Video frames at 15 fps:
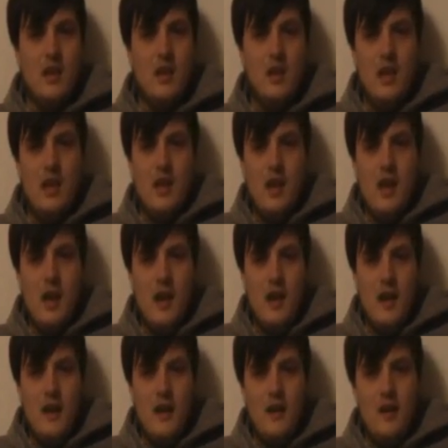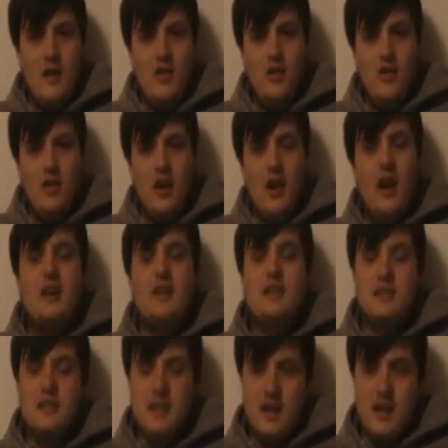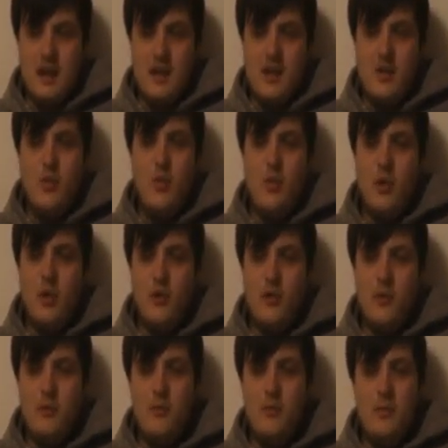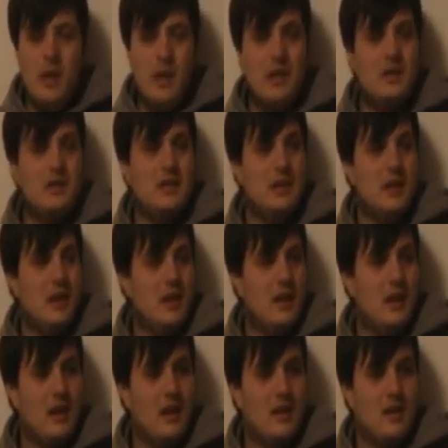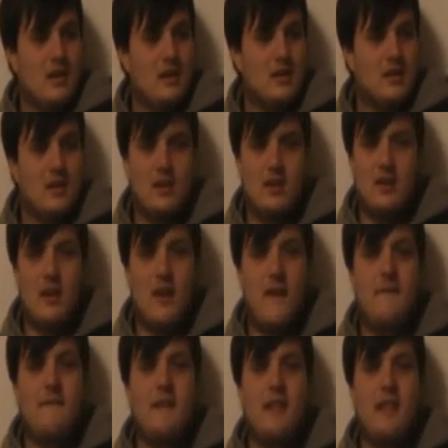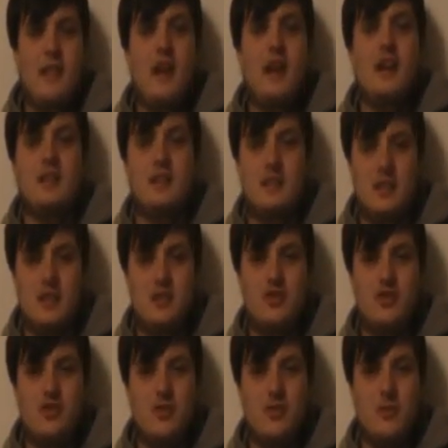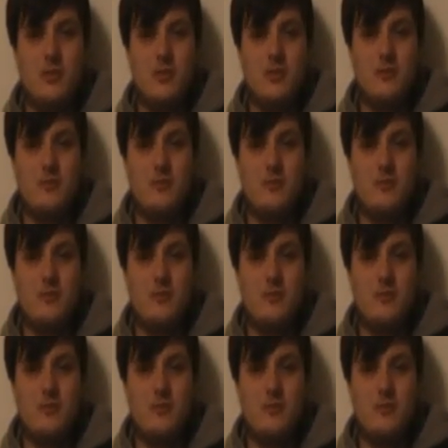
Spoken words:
Yeah, I share it. All of the main characters did a fantastic job.